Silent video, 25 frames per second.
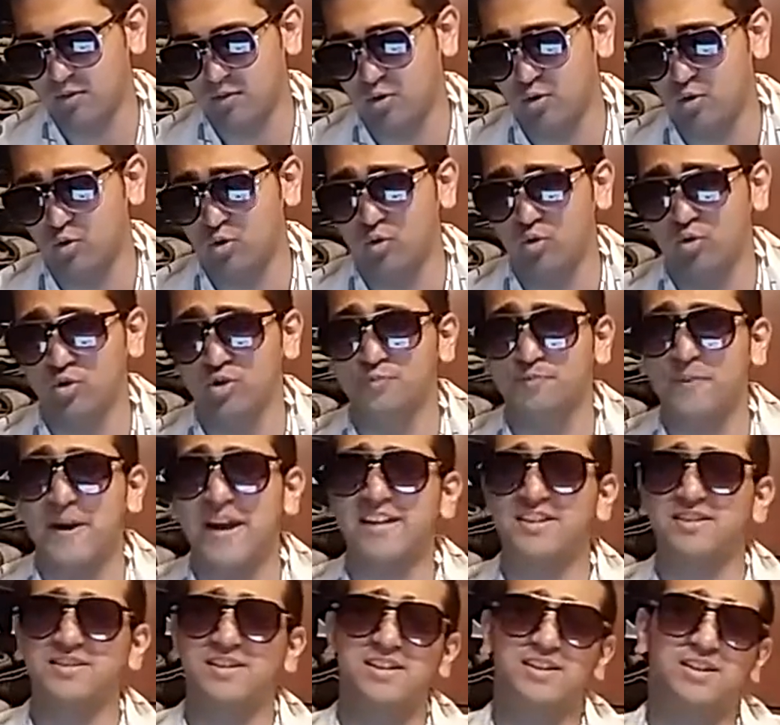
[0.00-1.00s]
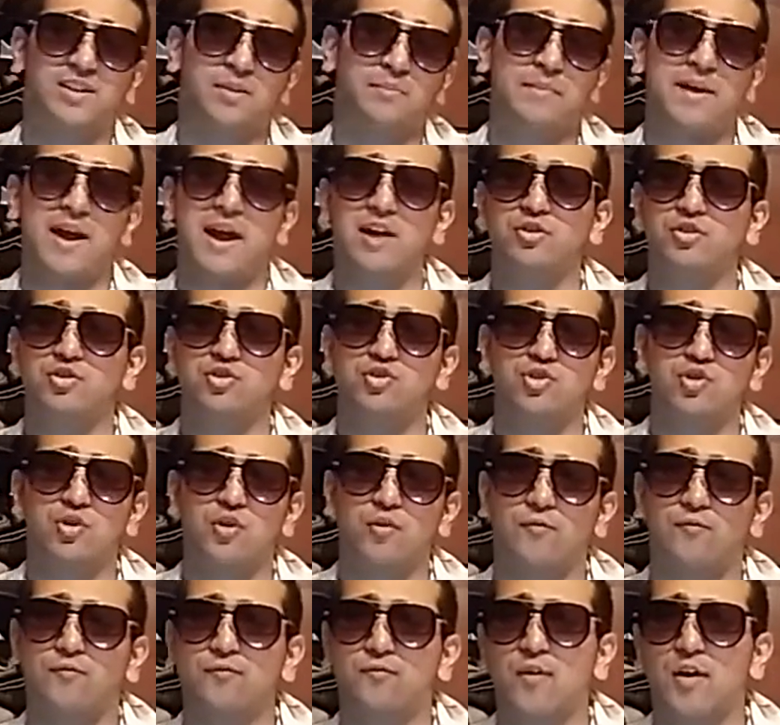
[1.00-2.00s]
who's basically the
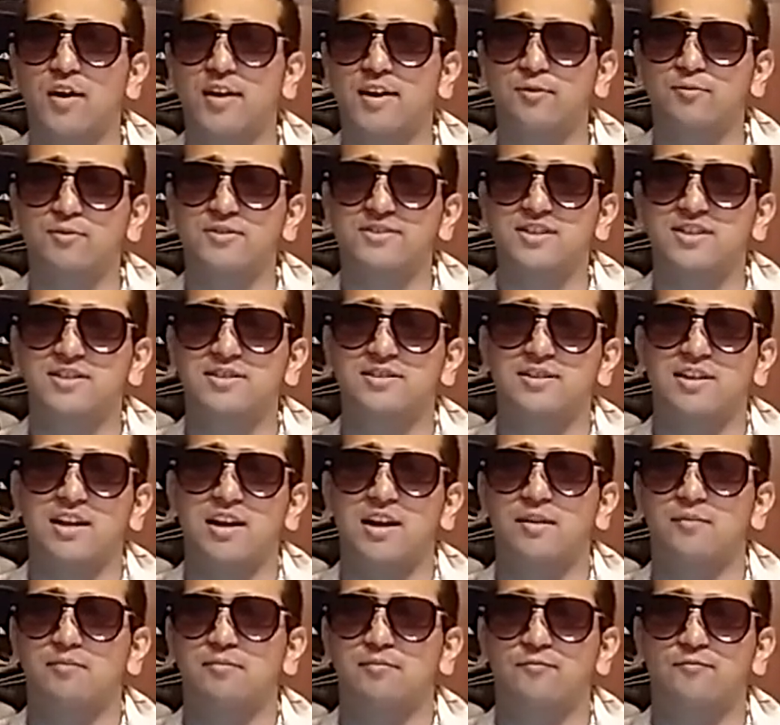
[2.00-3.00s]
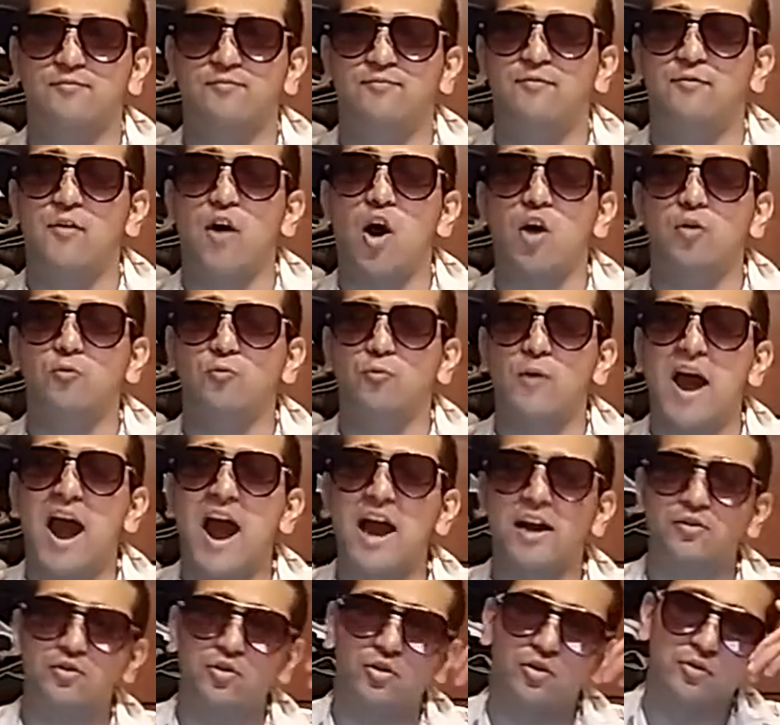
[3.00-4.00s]
manager of fucking, what's his name, Von
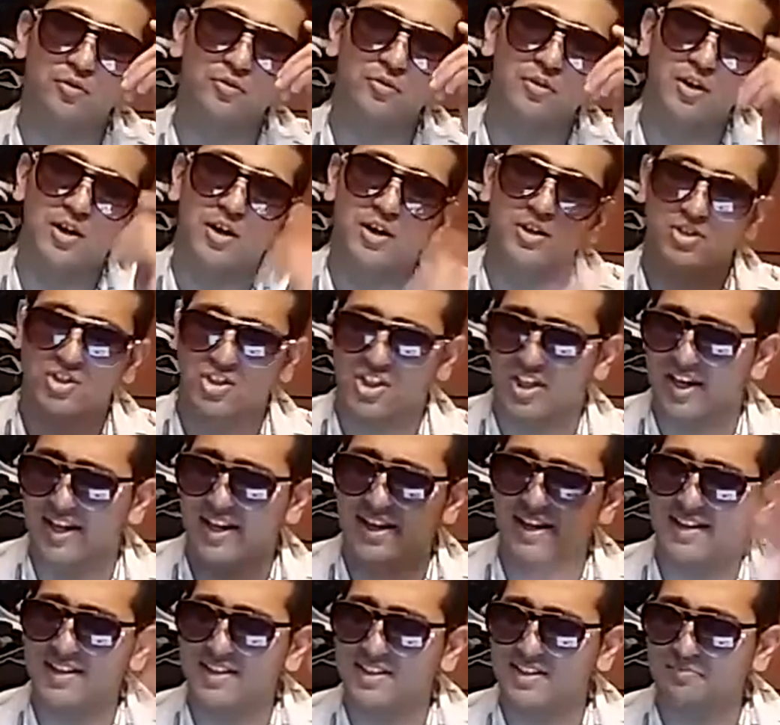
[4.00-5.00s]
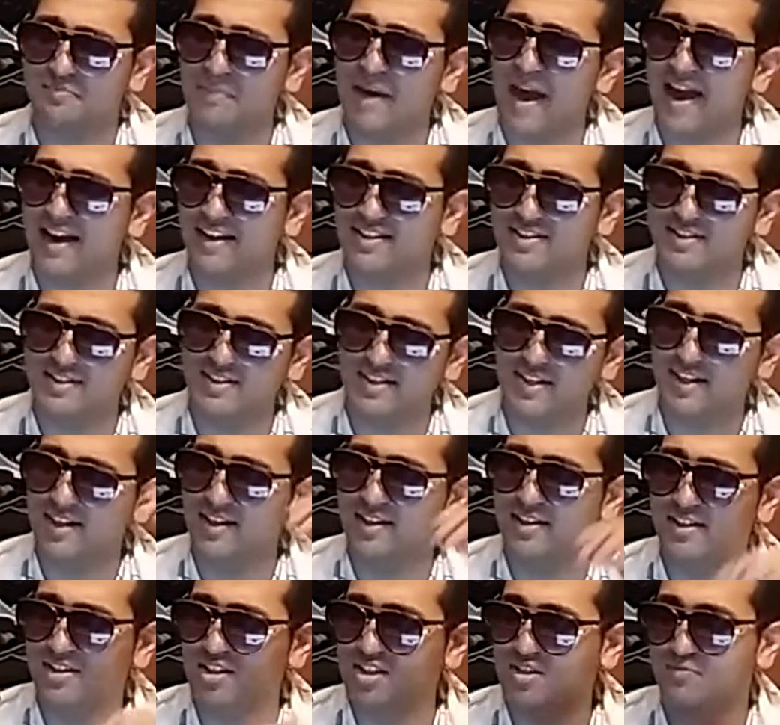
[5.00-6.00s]
Wagner, she's
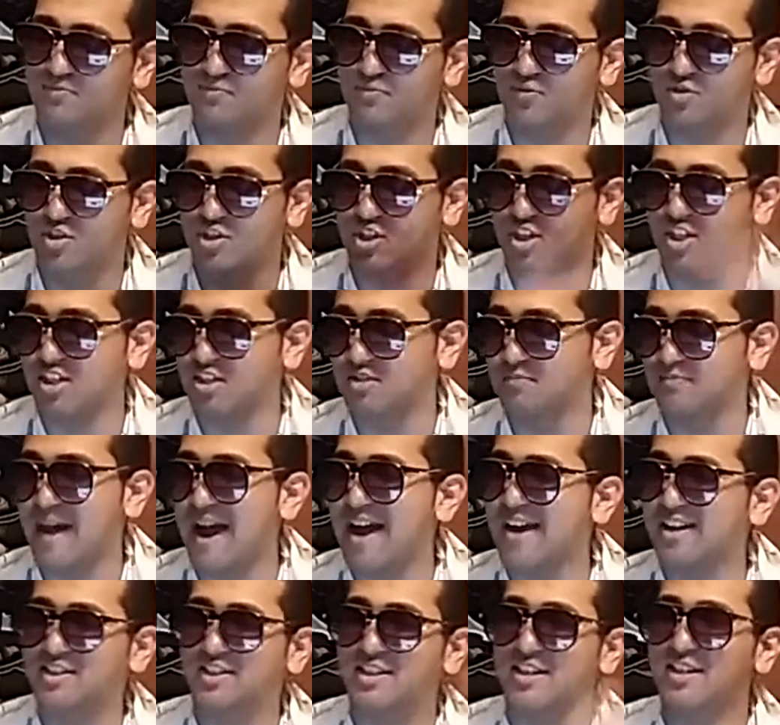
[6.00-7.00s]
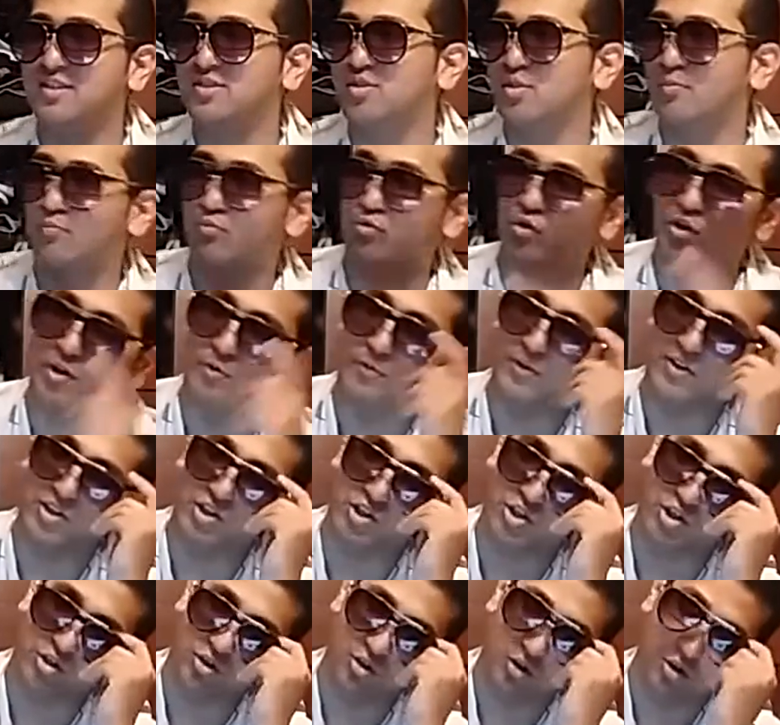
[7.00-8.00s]
Maxine Dupri,
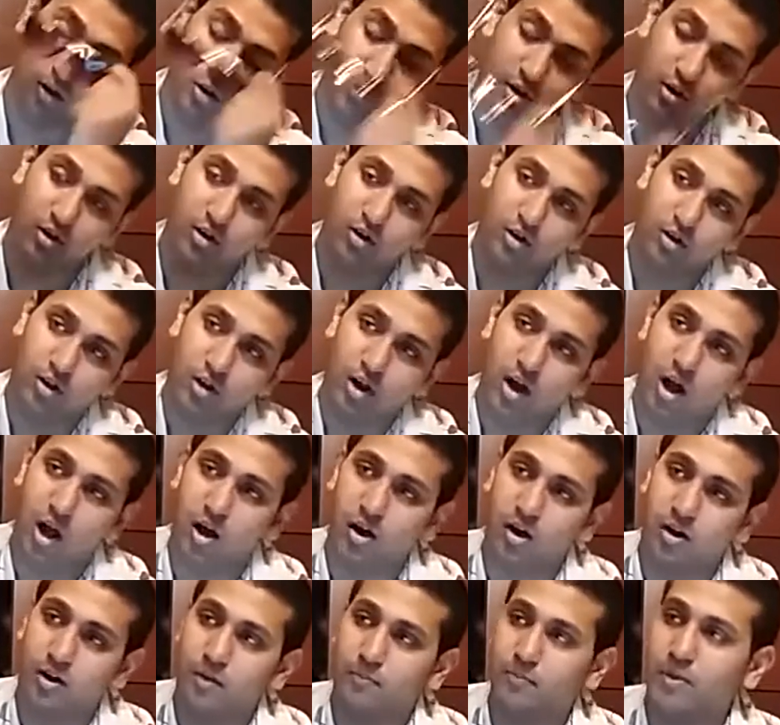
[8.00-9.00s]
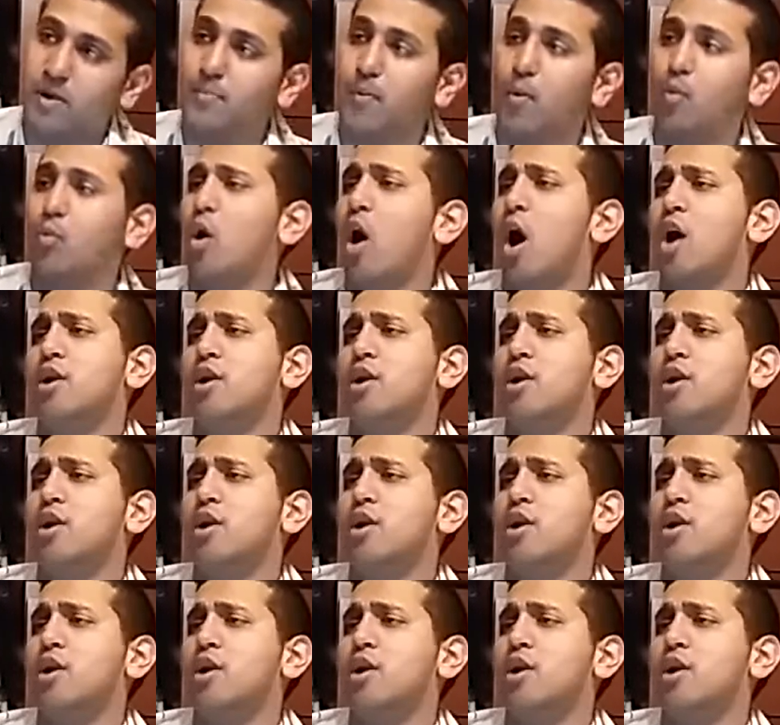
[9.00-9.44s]
which people